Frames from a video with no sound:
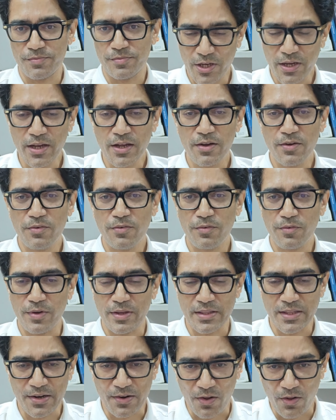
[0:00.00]
Check
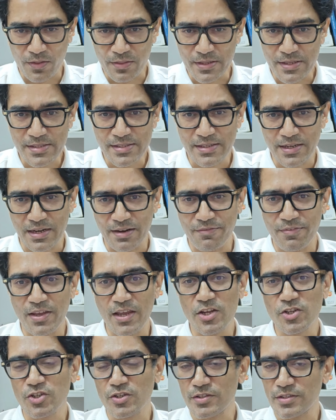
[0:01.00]
whether all these
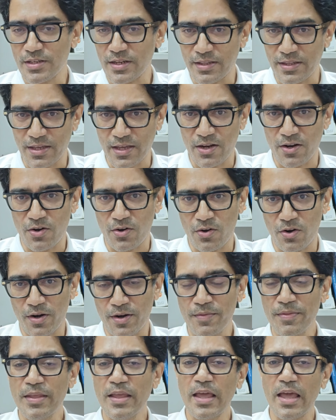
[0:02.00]
certifications are there or not,
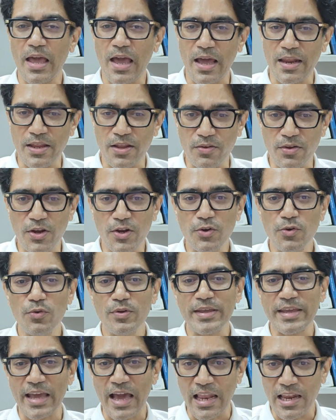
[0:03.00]
and you need to
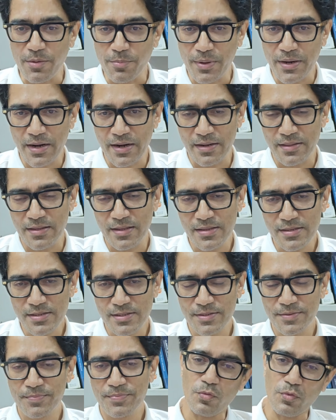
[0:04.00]
calibrate
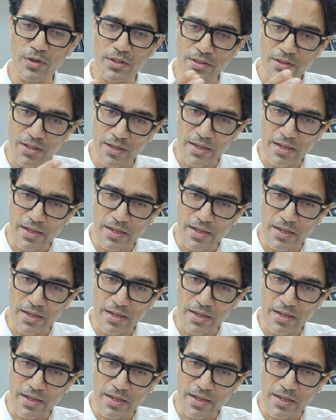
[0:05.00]
this with